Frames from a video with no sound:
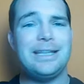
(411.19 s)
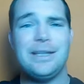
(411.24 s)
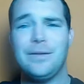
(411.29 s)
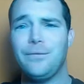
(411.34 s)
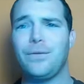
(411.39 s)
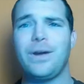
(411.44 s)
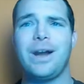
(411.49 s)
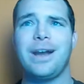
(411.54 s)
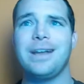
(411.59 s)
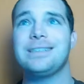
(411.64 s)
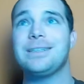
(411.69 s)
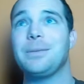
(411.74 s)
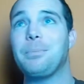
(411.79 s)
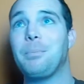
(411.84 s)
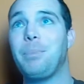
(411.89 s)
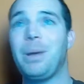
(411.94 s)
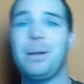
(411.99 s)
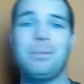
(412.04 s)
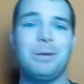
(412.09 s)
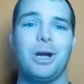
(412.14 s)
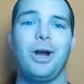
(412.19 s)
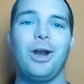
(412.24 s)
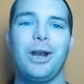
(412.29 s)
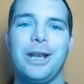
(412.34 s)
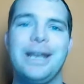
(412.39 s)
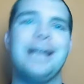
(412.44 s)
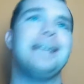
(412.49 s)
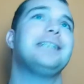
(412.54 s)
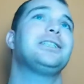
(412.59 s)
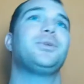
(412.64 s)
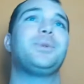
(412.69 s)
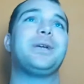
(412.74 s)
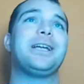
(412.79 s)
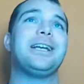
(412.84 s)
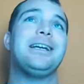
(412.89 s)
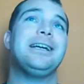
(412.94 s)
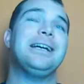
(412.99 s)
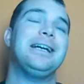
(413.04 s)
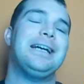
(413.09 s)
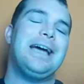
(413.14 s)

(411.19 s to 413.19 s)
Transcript: And then Friday's a public holiday, so we can